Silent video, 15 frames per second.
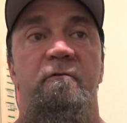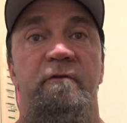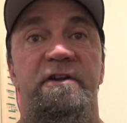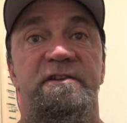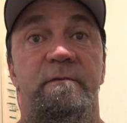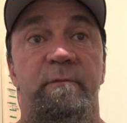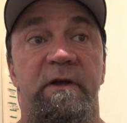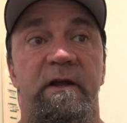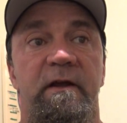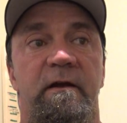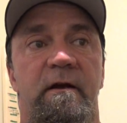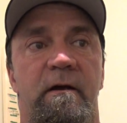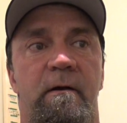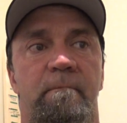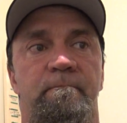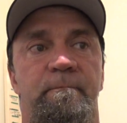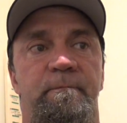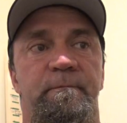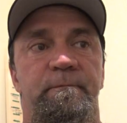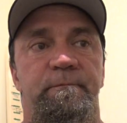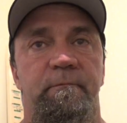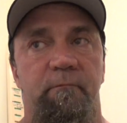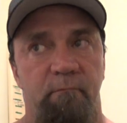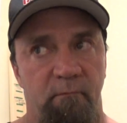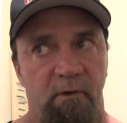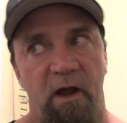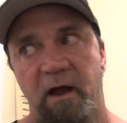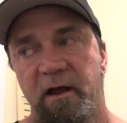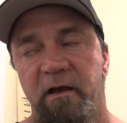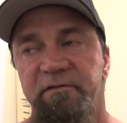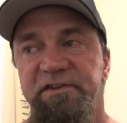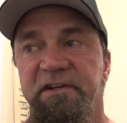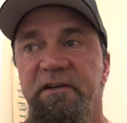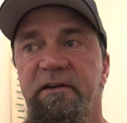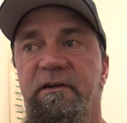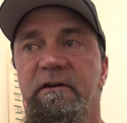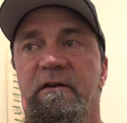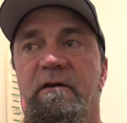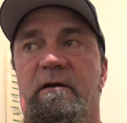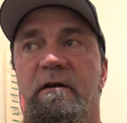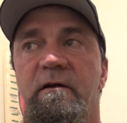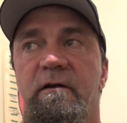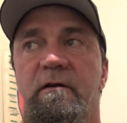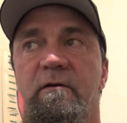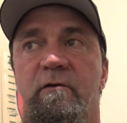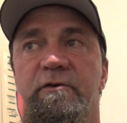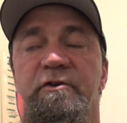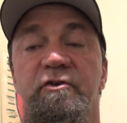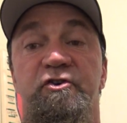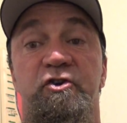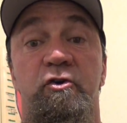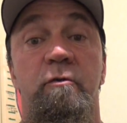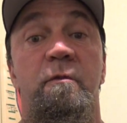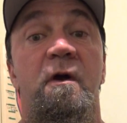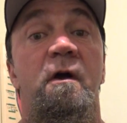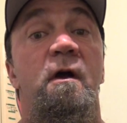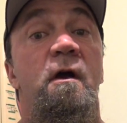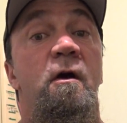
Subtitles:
Reason being, I have seen on YouTube